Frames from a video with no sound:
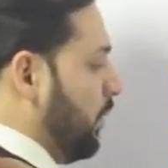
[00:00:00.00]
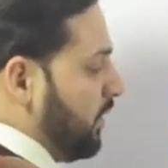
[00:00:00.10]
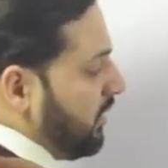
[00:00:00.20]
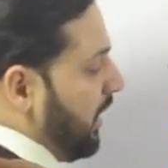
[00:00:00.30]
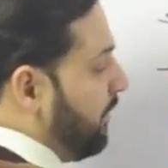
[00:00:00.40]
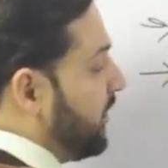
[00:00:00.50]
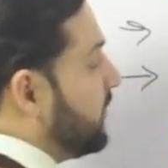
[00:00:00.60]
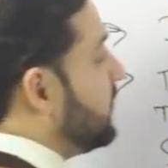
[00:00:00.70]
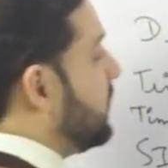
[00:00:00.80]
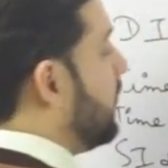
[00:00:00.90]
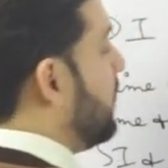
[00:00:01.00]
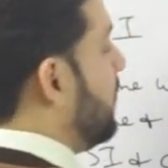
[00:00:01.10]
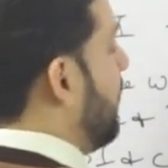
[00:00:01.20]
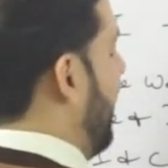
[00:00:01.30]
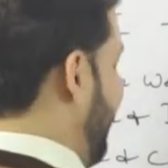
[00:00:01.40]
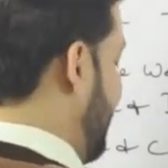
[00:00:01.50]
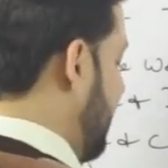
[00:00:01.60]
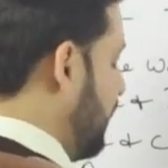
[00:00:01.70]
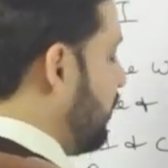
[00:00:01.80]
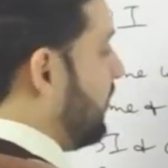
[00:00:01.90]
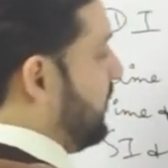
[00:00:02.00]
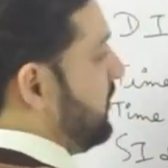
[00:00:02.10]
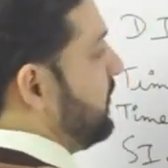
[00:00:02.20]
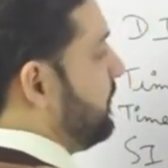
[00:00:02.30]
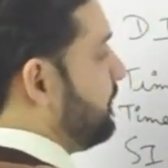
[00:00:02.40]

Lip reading: few other chapters, allegations,